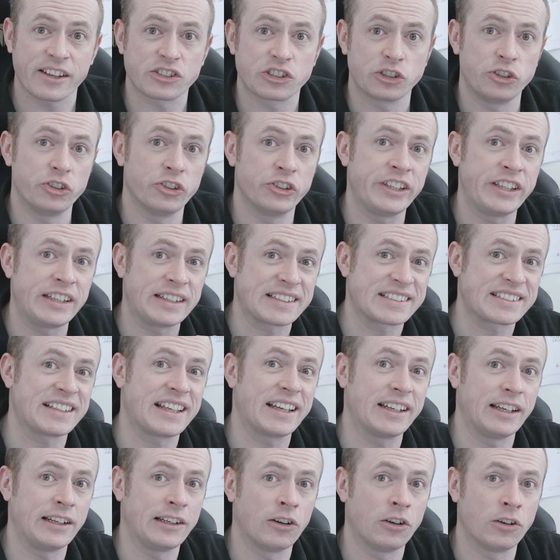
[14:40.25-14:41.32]
so you'll need a
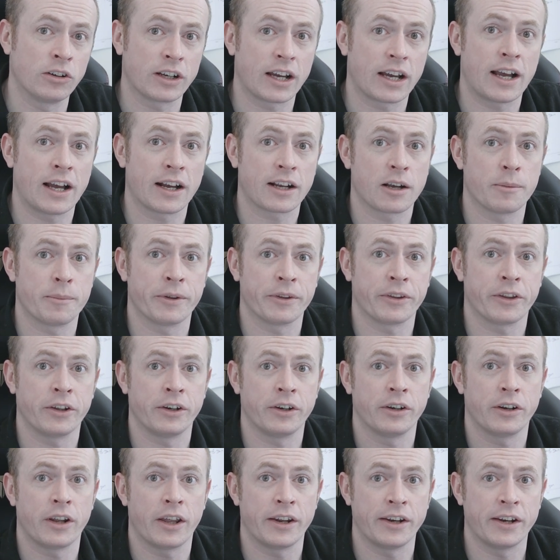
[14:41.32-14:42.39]
slightly longer hakama
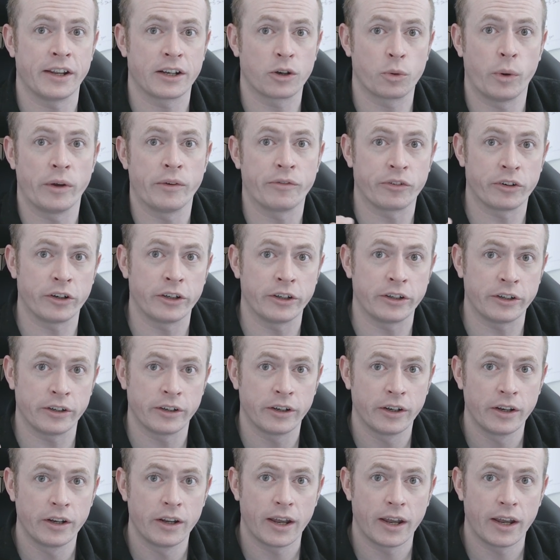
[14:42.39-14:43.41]
than an equivalent